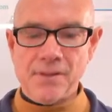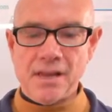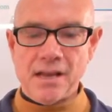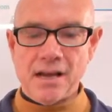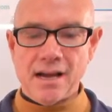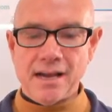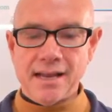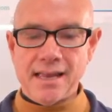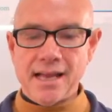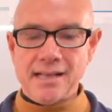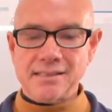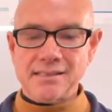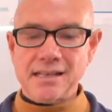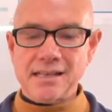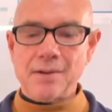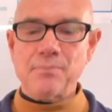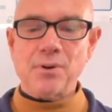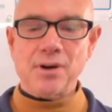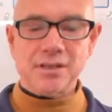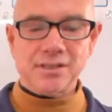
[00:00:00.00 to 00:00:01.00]
I can't
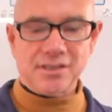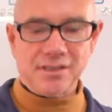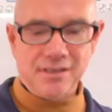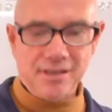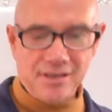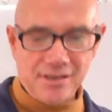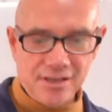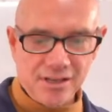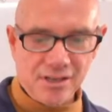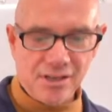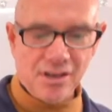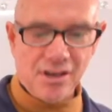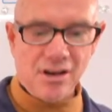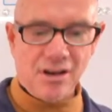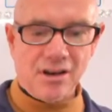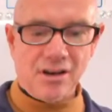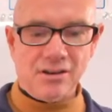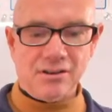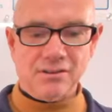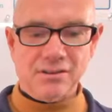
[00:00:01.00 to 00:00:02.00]
stop watching. There you
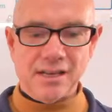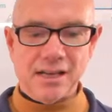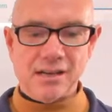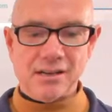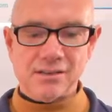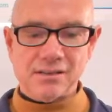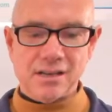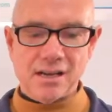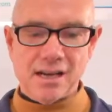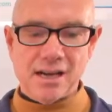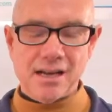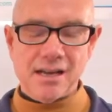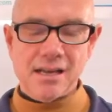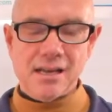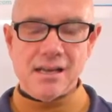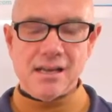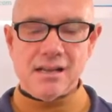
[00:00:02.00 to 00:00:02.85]
go, Helga.